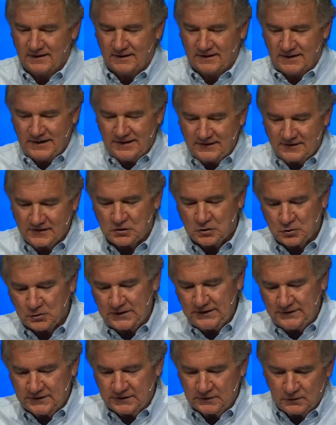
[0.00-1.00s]
he
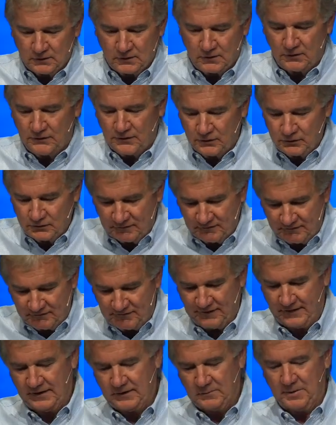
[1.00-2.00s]
decreed that all those in
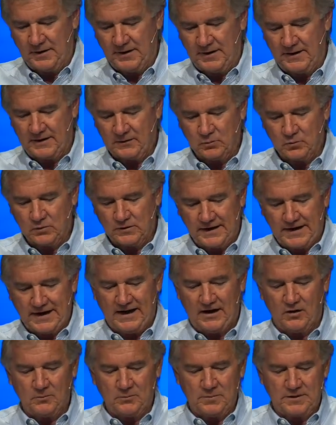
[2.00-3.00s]
Philippi would
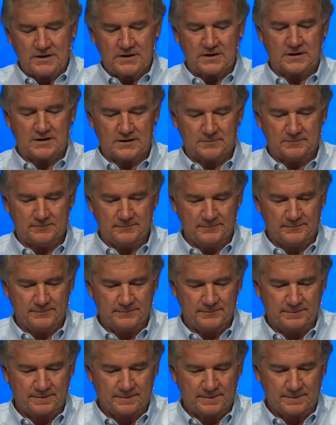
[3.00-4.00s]
now become
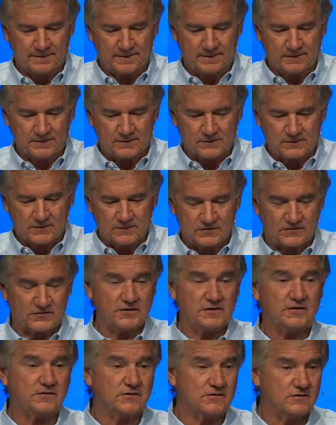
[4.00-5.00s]

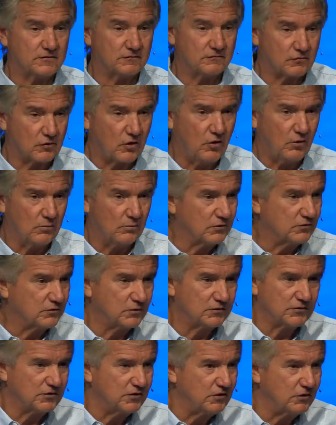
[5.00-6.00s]
citizens of Rome, which
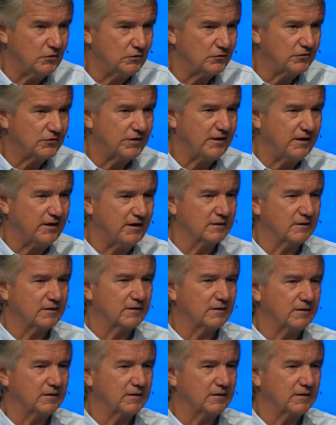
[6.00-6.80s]
was a huge thing.